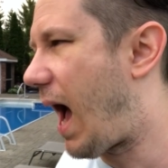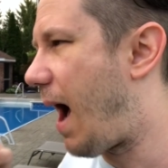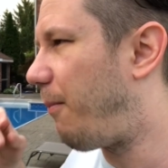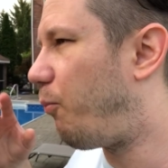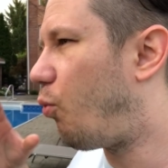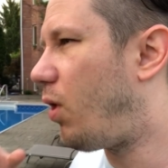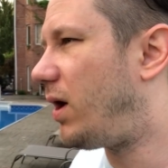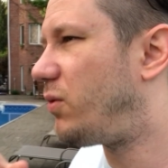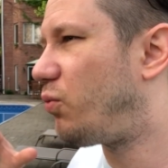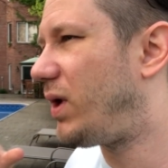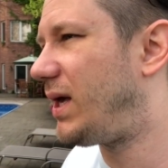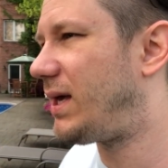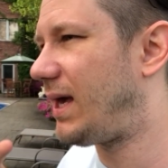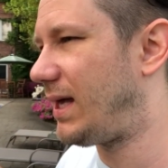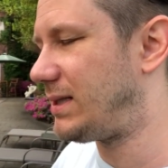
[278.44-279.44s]
I'm 1
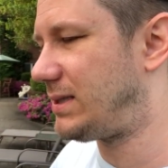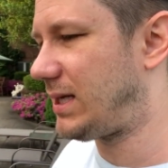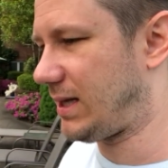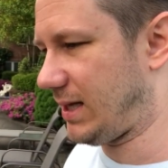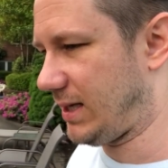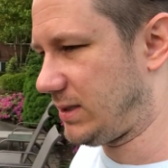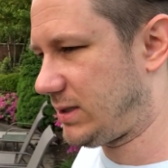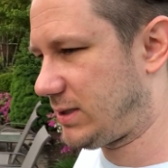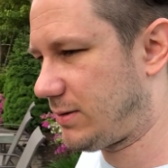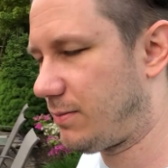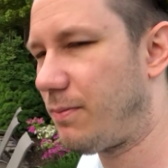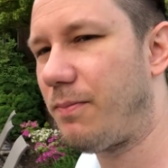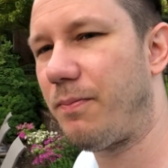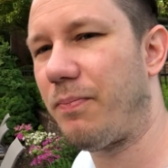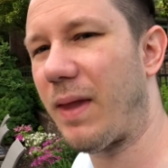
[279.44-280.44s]
week into this.
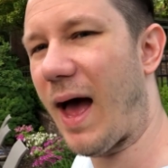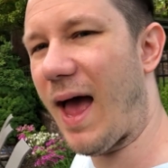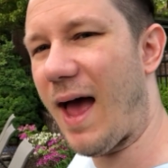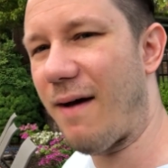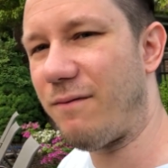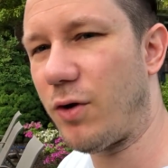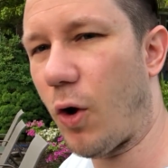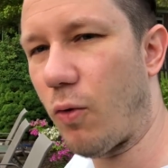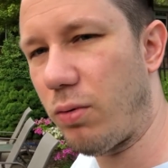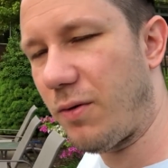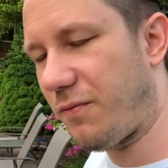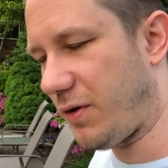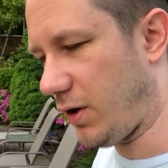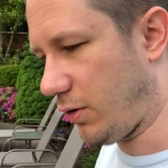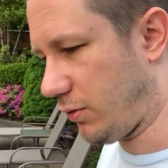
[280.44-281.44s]
I have no
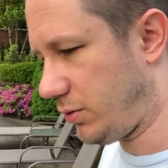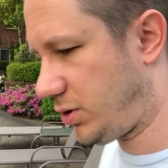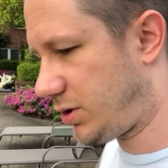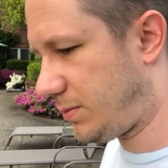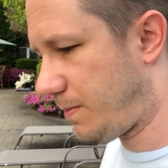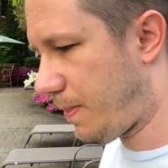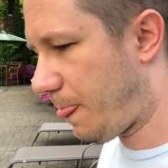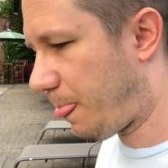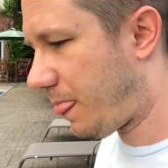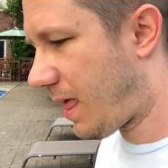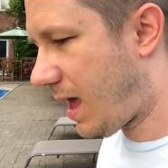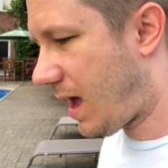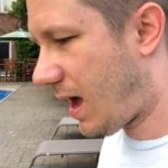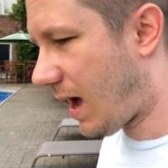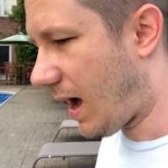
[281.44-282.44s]
reviews.
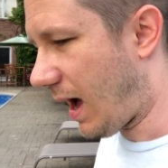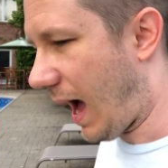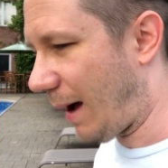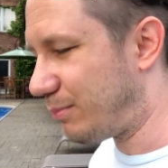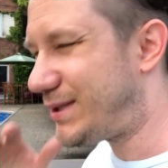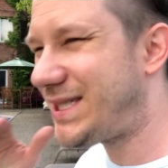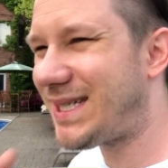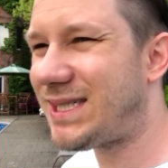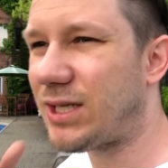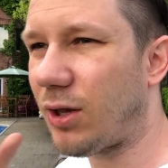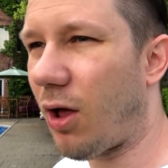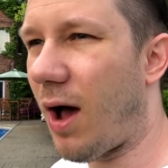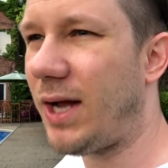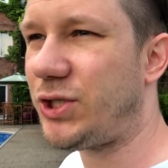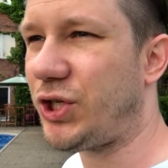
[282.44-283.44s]
I'm just
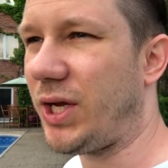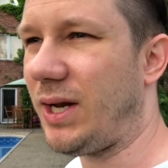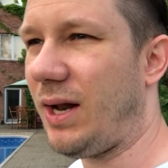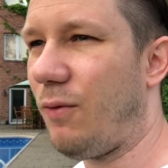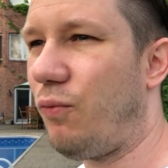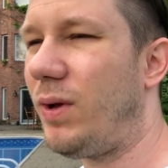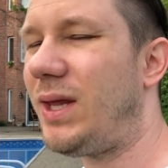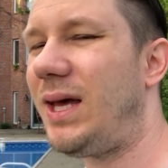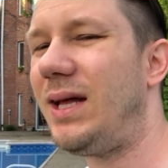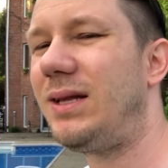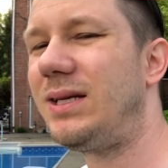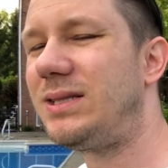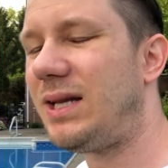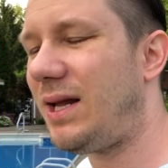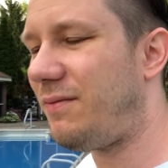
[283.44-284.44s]
launching. Really,
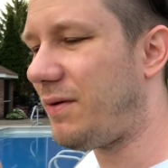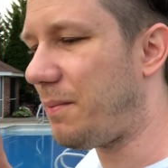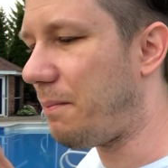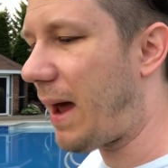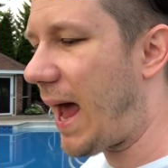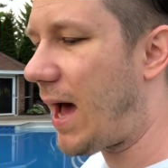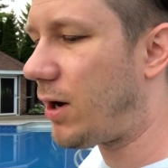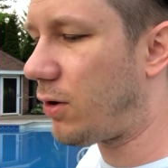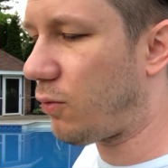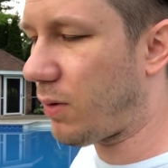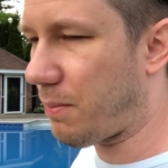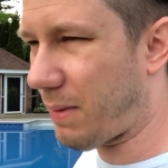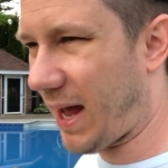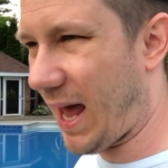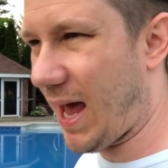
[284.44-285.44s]
it doesn't even matter
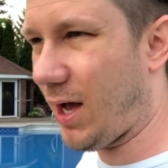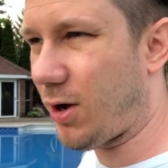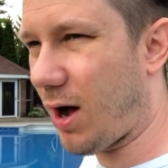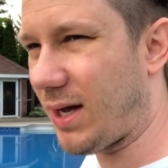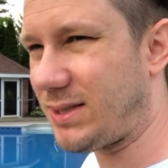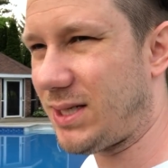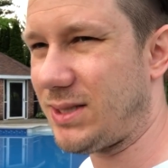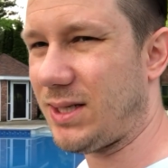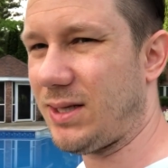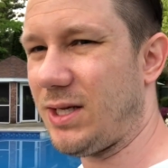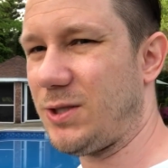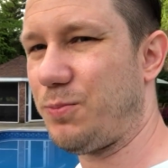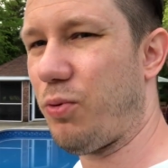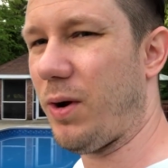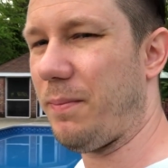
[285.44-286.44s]
what my ACOS is at
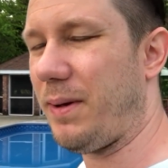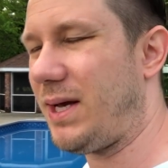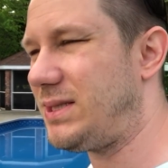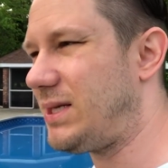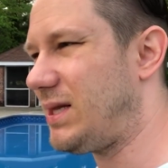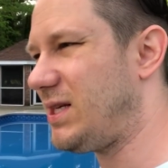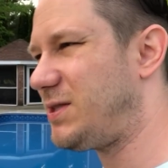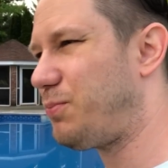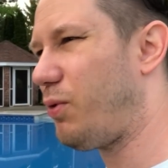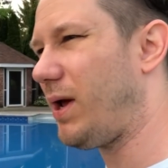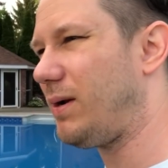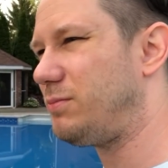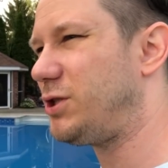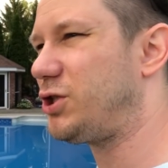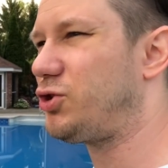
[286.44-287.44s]
this point, because at this
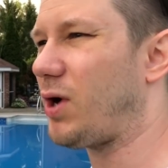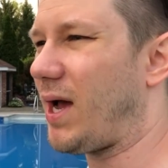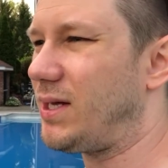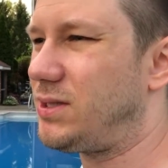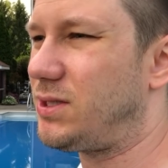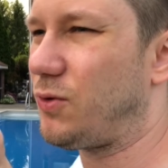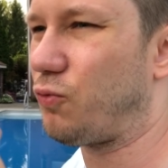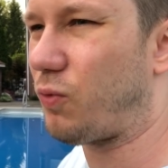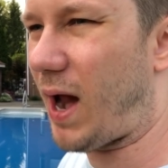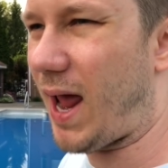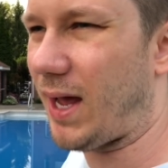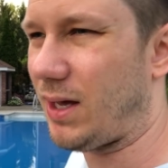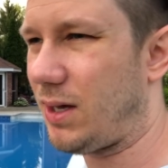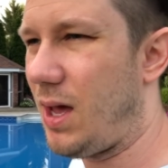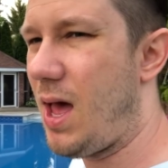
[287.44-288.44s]
point, I'm just trying to
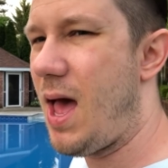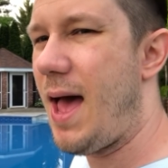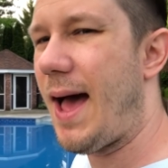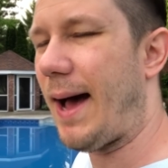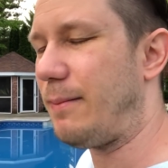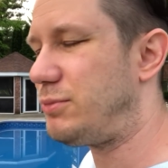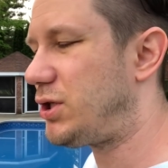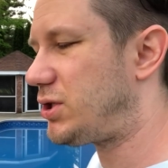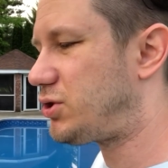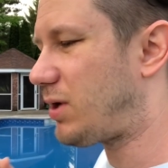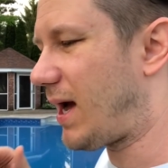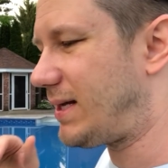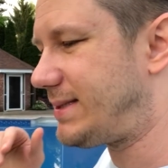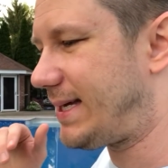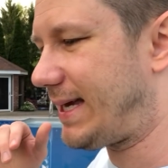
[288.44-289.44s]
rank. I'm just
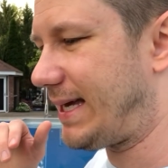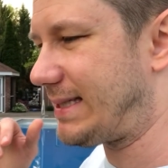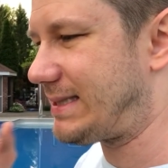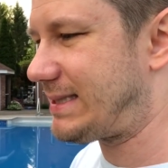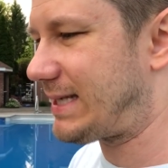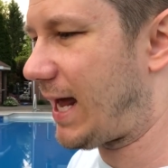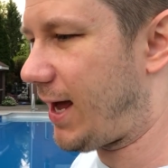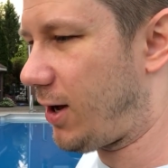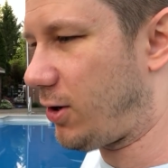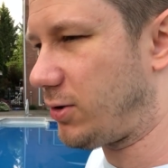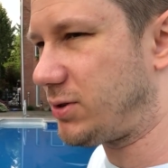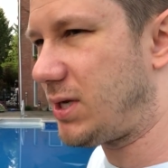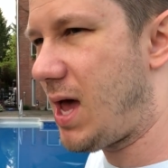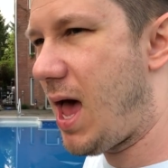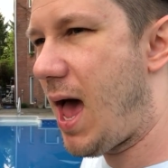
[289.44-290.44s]
trying to get
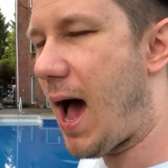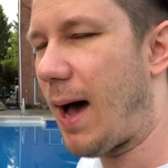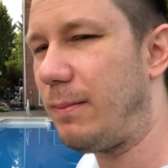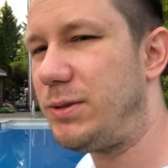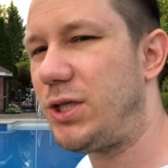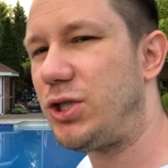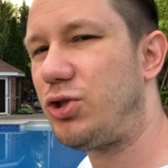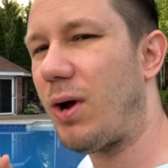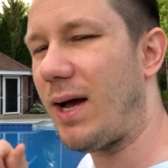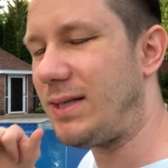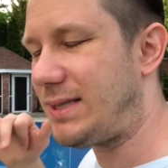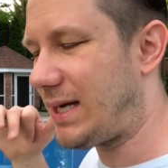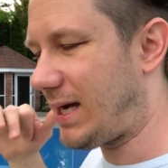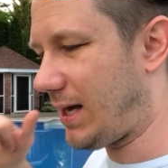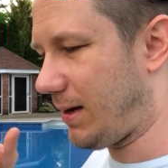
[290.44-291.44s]
sales. I'm just
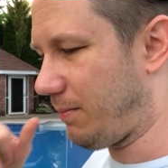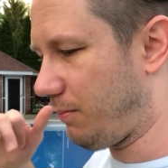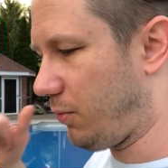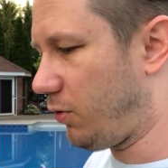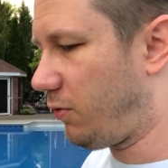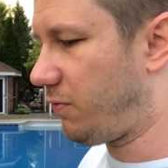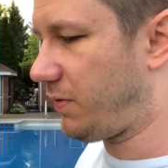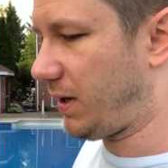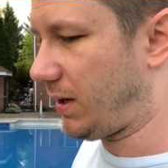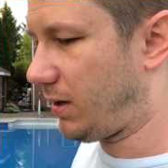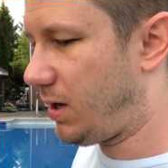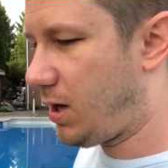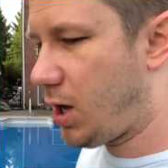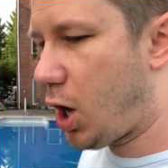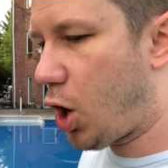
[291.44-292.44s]
trying to get it moving.
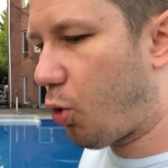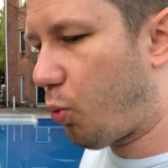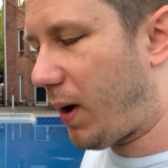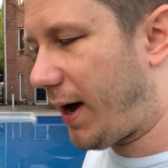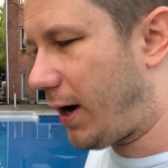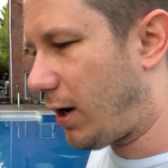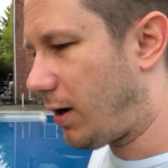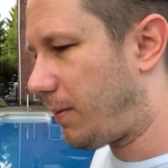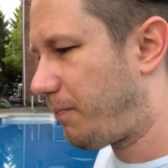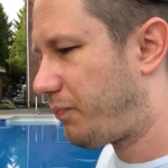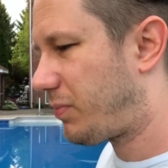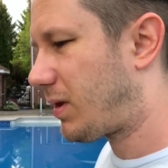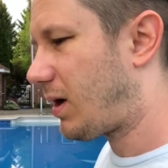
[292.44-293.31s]
Where